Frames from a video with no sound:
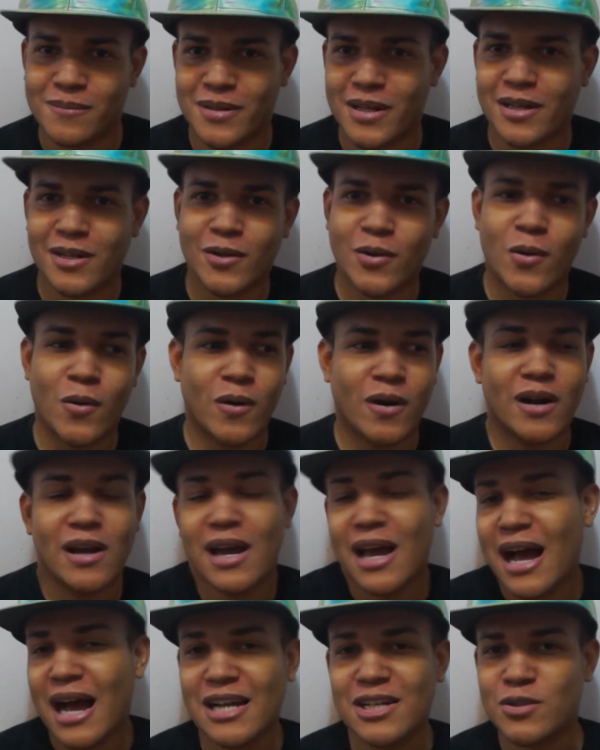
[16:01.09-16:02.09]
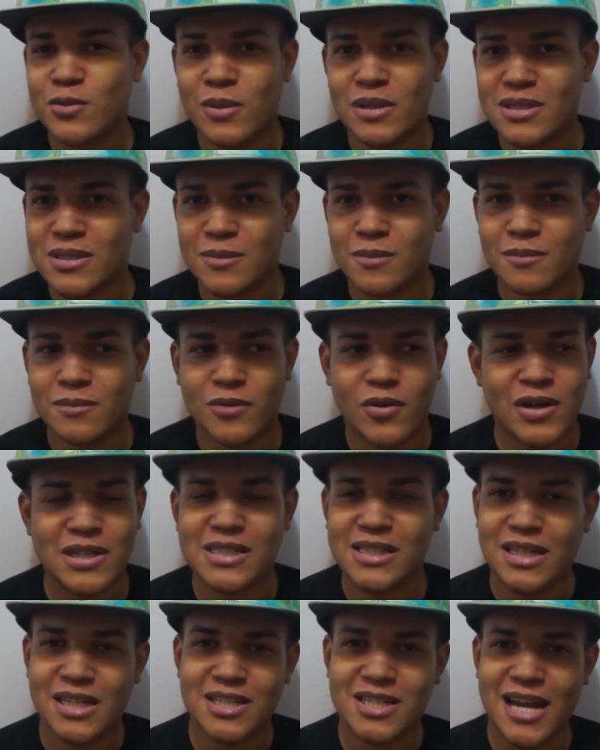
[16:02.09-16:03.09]
blood and gore. I just want some
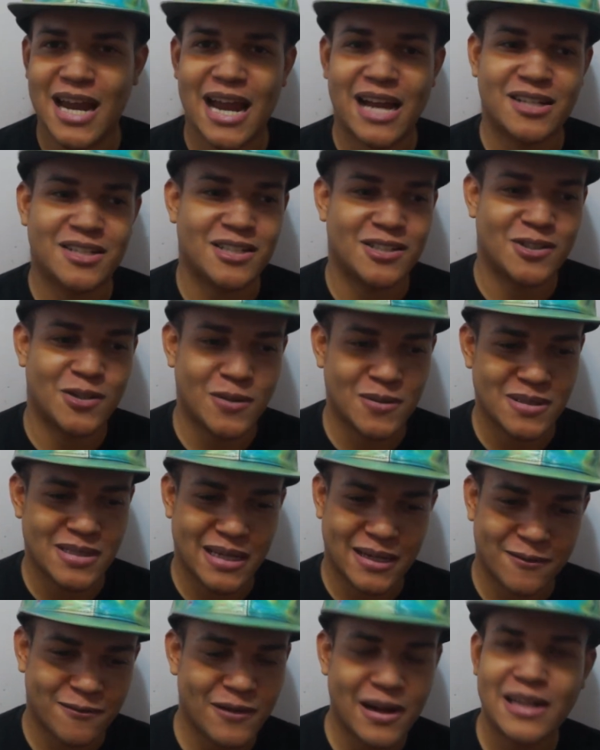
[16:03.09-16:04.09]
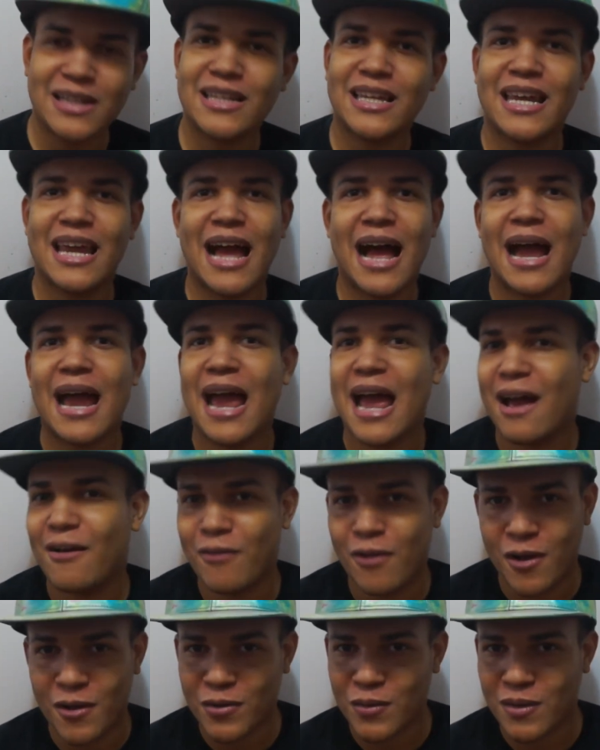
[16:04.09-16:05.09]
crazy ninja action. So I was like, finally, I have
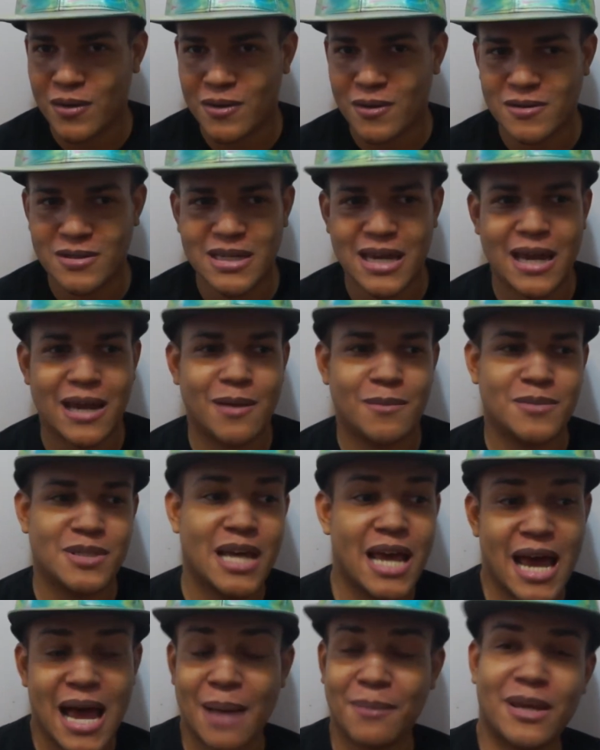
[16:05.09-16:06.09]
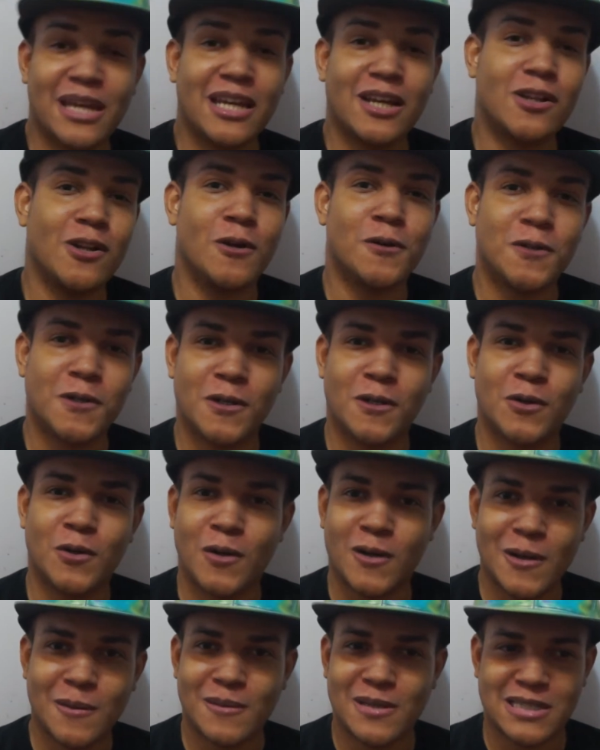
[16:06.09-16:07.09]
all three of those games. I'm getting closer to
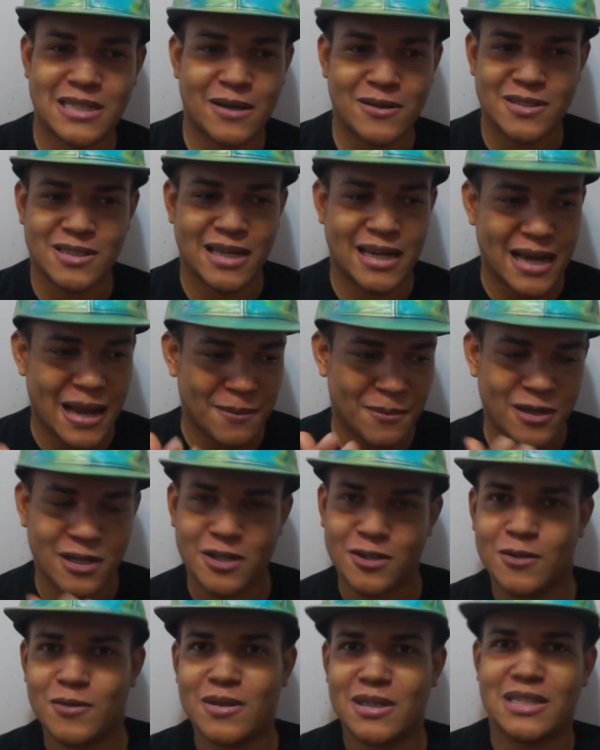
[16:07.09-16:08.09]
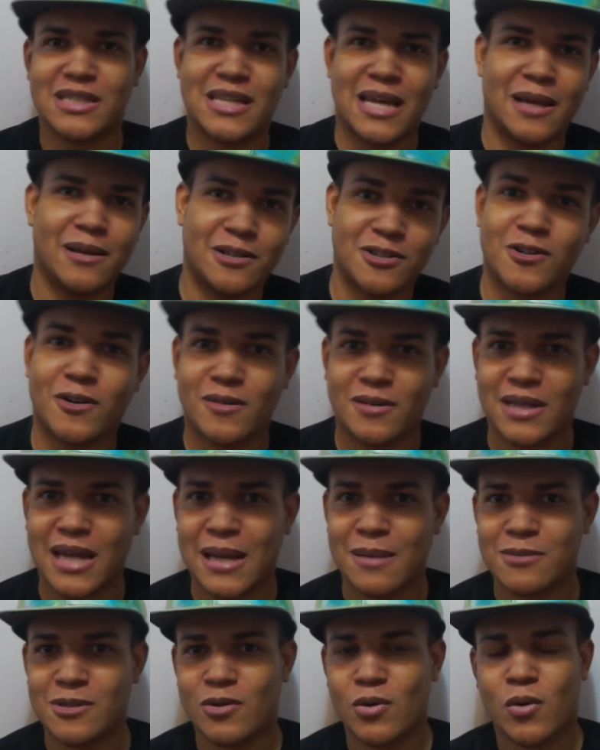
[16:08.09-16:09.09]
doing them because I was like, I'm gonna do these ga- certain
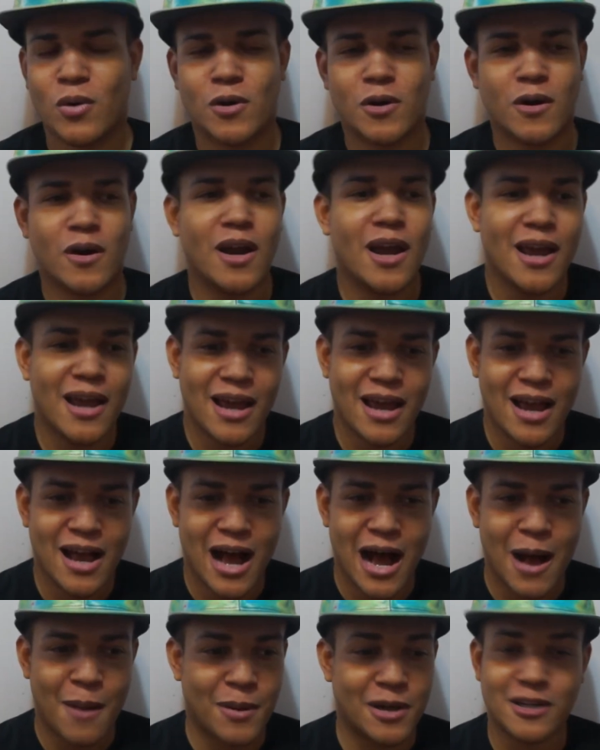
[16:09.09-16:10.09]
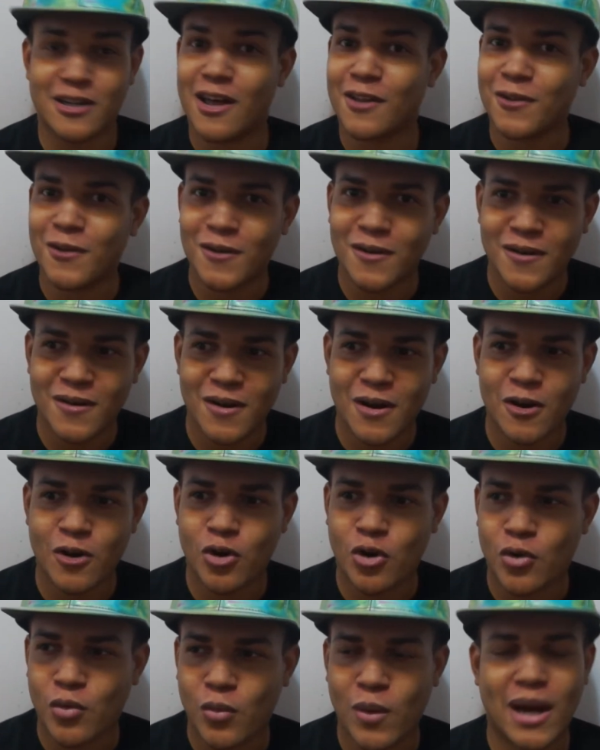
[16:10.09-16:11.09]
games in order. Um, another
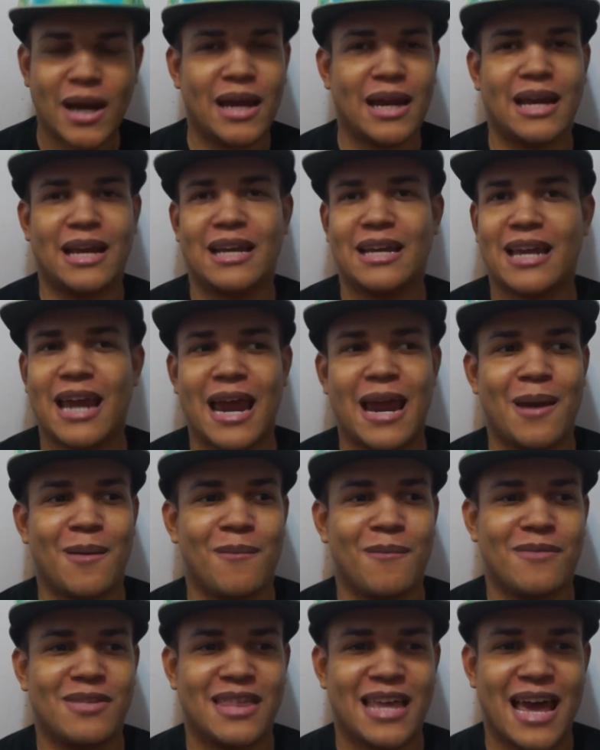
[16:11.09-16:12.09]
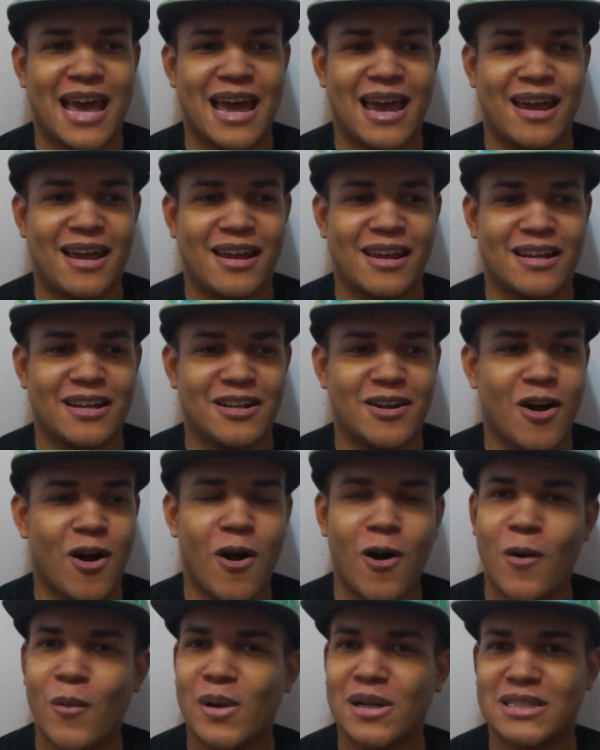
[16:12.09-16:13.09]
great game that
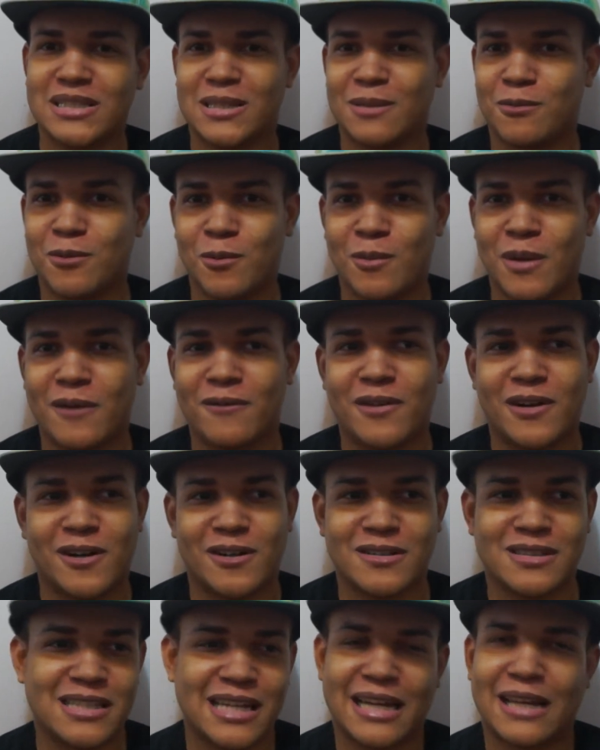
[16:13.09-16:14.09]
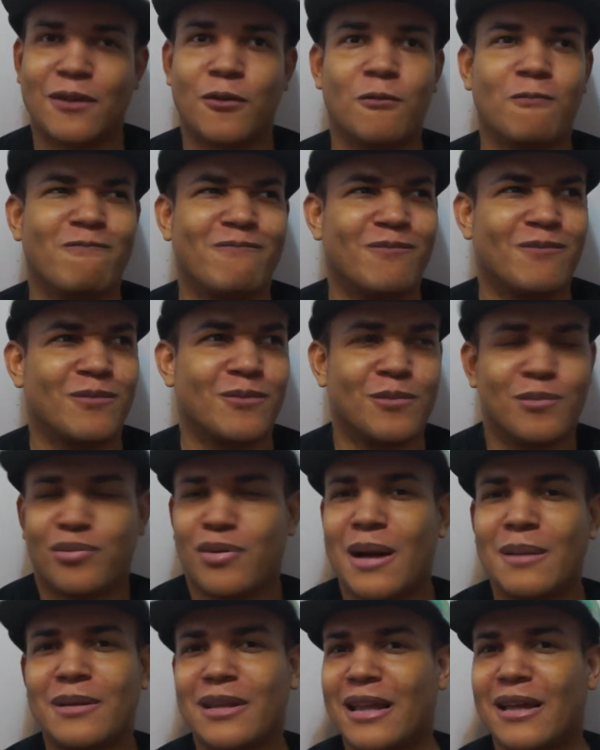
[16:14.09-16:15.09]
always slipped through my fingers, like
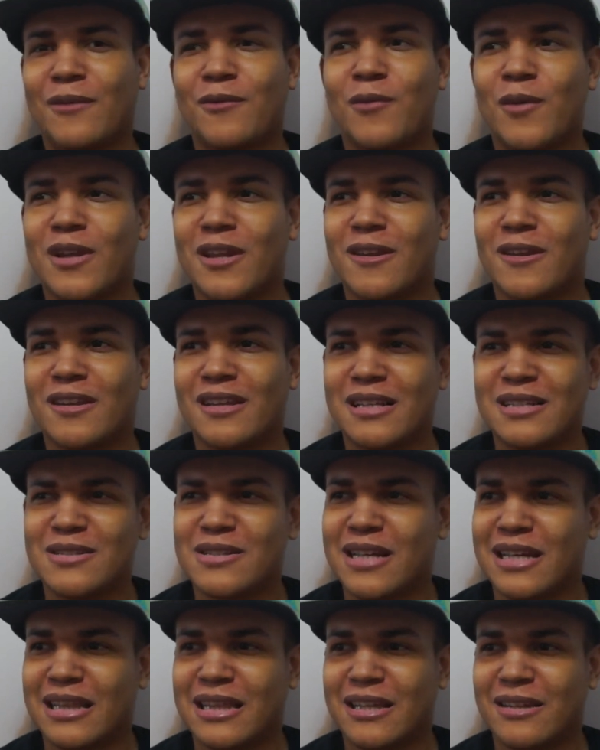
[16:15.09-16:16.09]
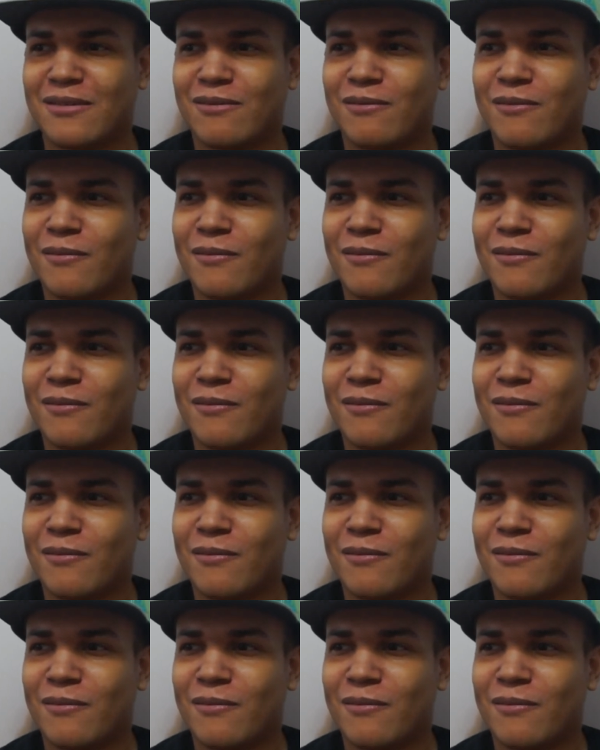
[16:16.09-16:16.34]
probably like one of the is like the